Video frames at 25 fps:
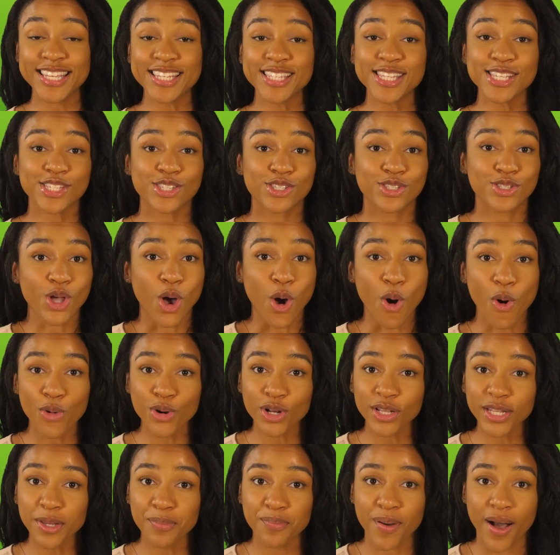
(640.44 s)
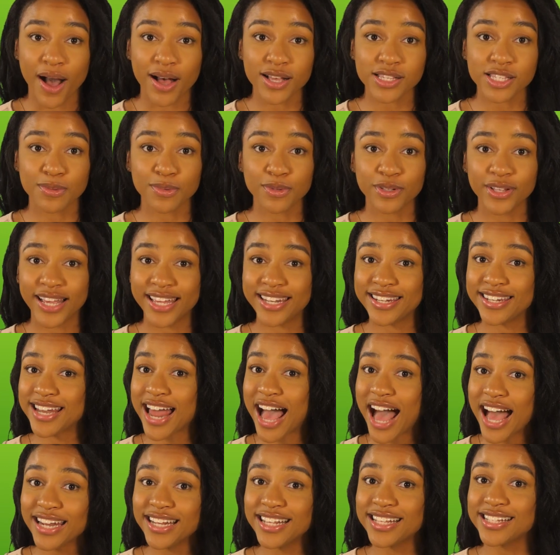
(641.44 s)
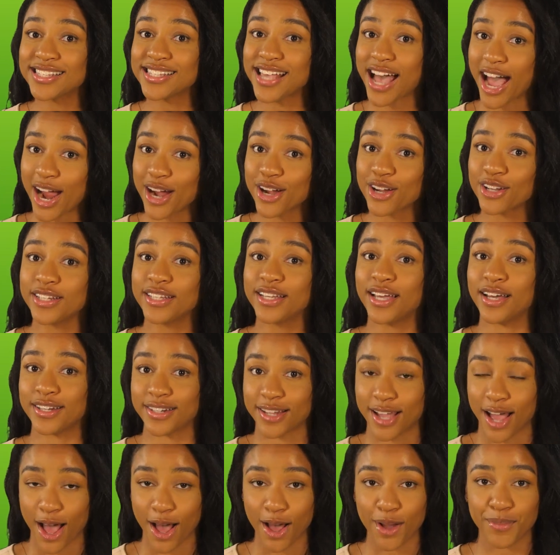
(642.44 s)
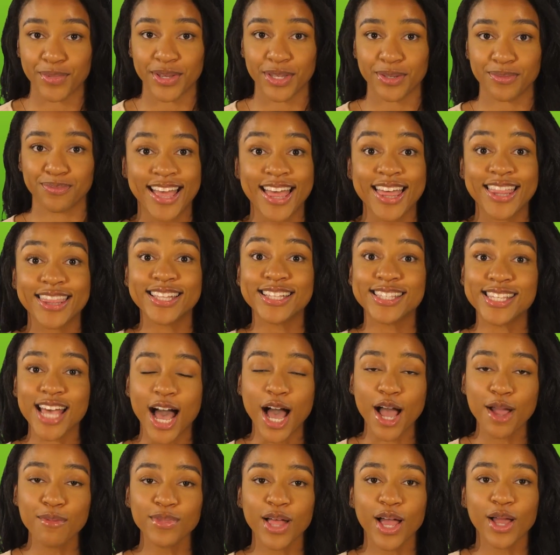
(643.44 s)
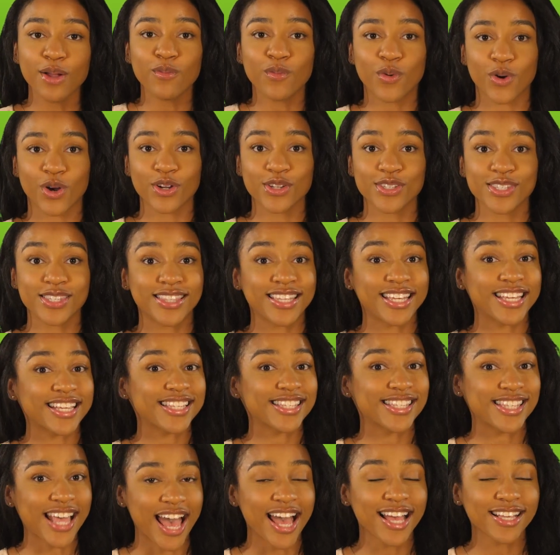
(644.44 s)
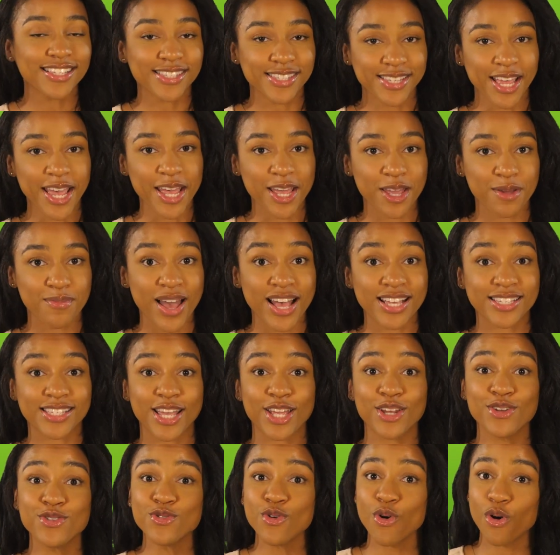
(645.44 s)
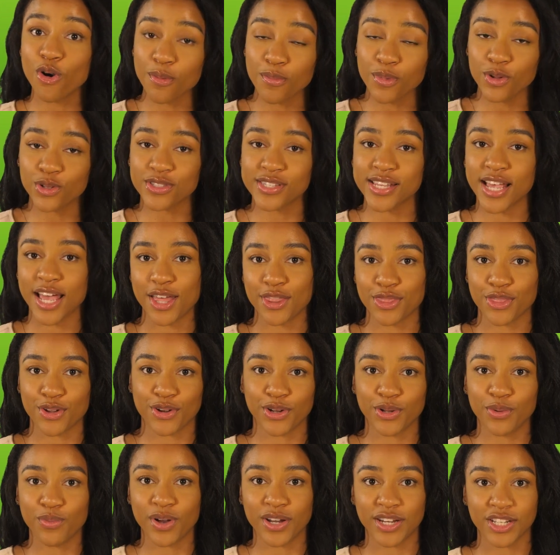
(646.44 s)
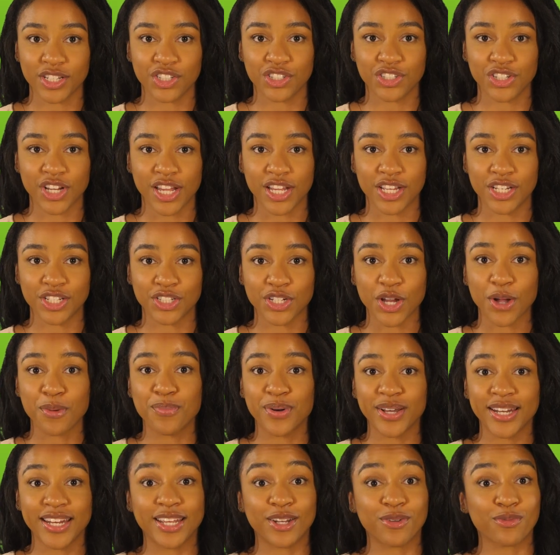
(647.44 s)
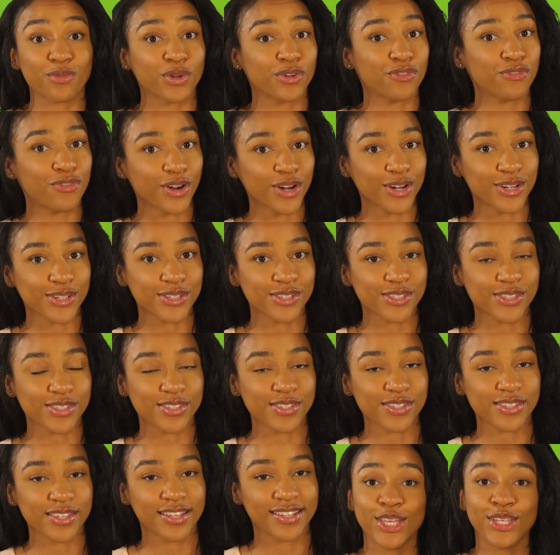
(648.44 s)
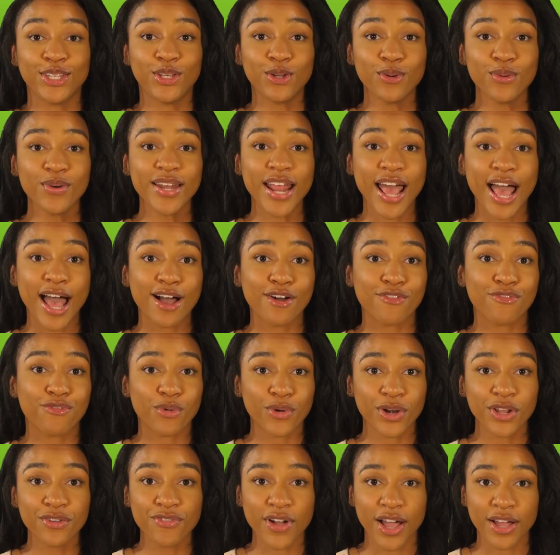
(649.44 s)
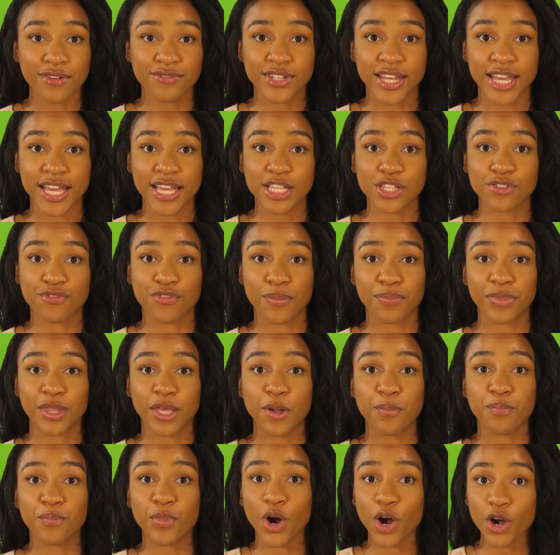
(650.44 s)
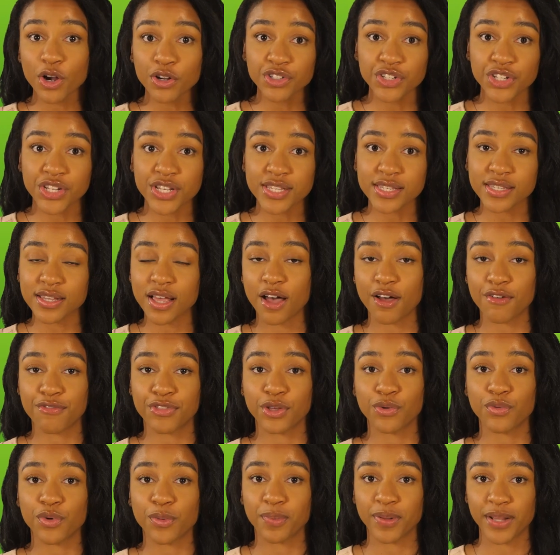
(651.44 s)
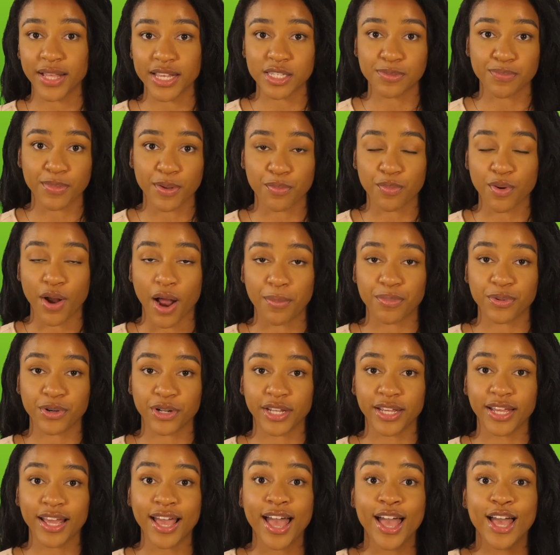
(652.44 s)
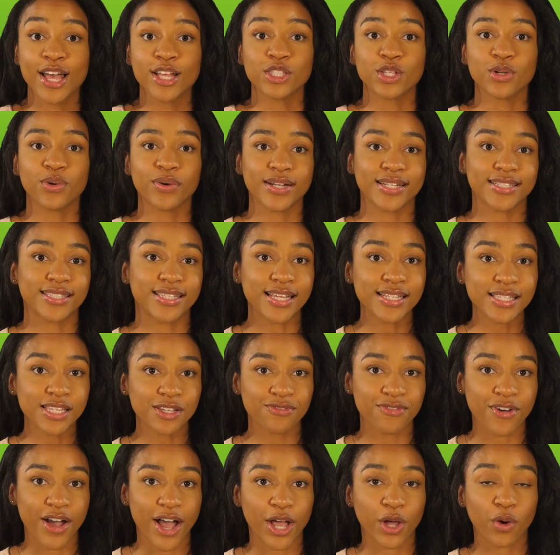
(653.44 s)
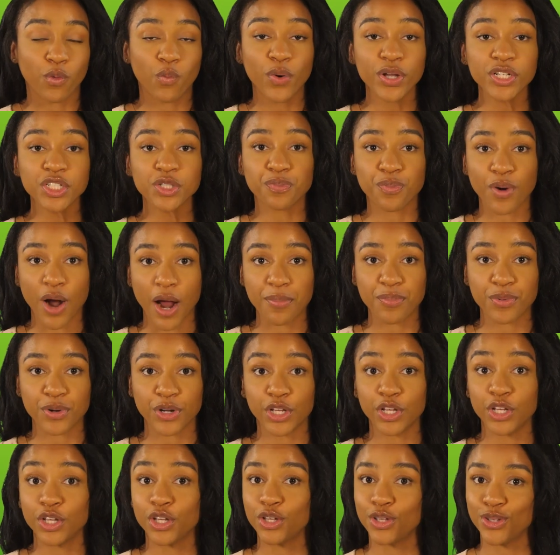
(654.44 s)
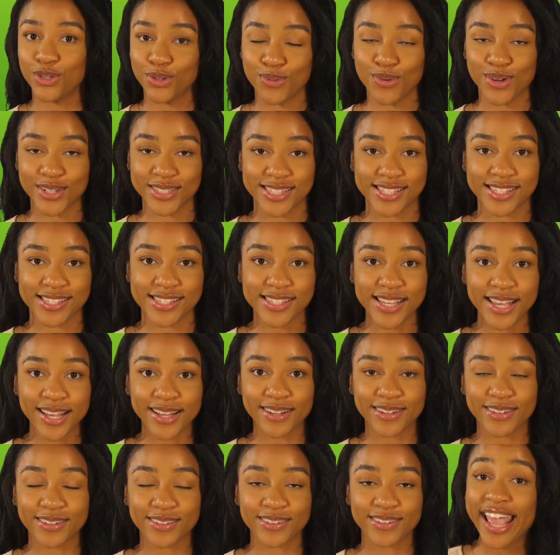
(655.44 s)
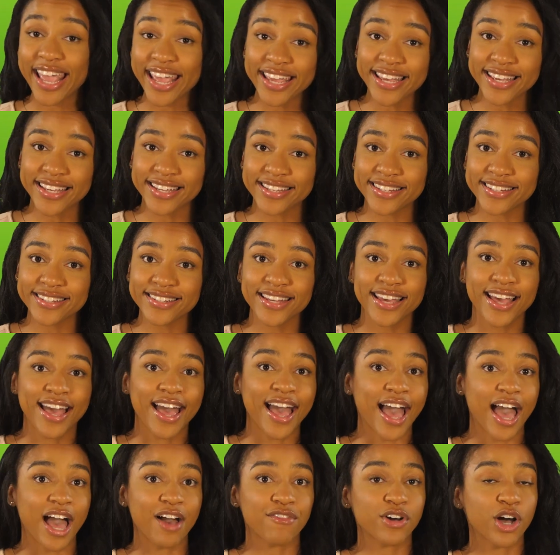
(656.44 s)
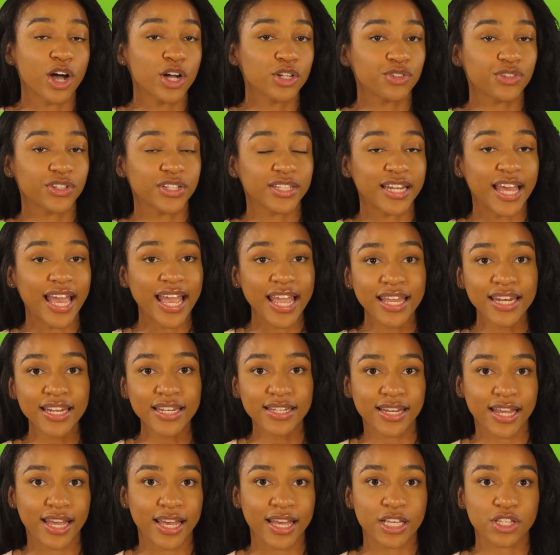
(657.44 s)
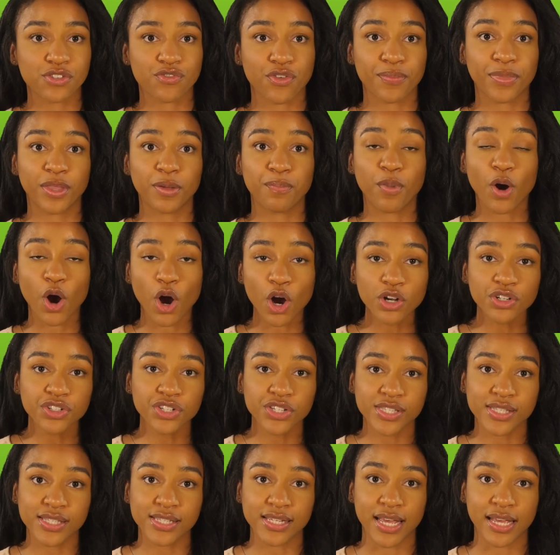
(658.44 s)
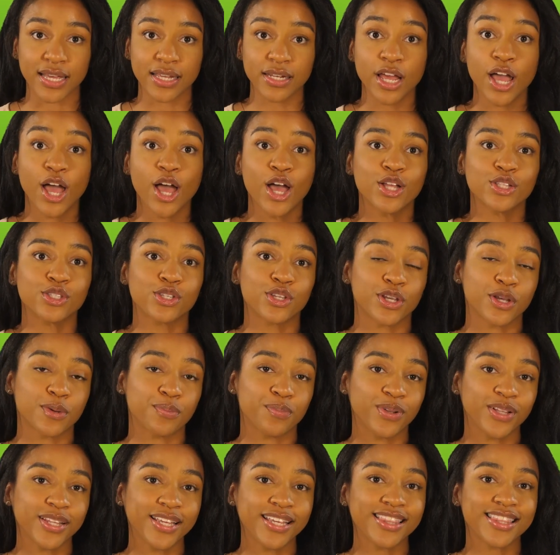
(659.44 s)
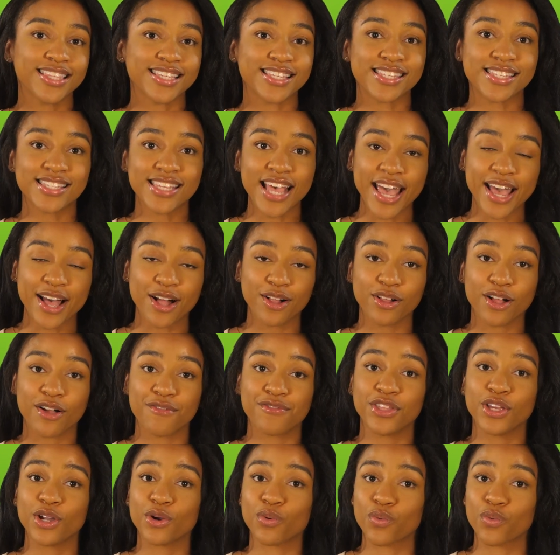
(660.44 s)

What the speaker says: This is totally possible and not entirely uncommon. The timeline works the exact same as a normal 1031 exchange, but in reverse. You would have 45 days from the purchase of the replacement property to identify which property you want to sell, and have 180 days from the purchase date to complete the sale of the